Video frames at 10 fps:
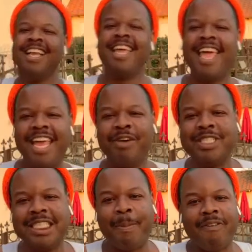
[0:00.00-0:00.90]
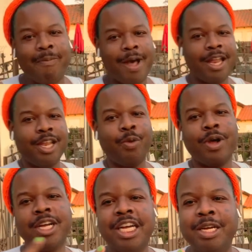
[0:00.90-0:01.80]
Hey, what's up, everybody?
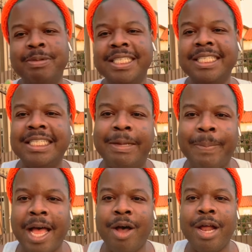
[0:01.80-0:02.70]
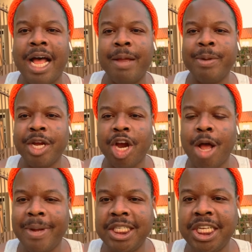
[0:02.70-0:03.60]
Welcome. This is Dip Out. I'm here
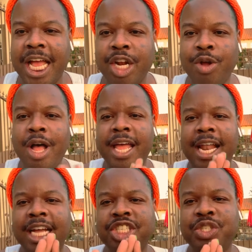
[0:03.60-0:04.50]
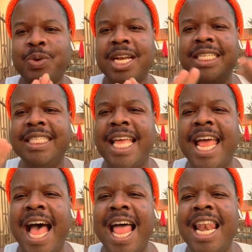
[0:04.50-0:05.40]
on my channel, and I just want to say
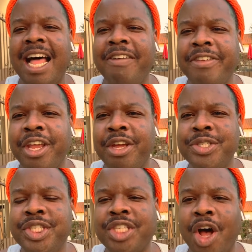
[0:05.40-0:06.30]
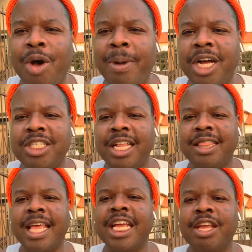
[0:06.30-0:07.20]
I love you so much, and
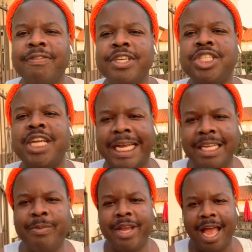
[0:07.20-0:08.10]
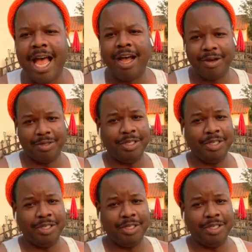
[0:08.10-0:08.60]
thank you for checking me out.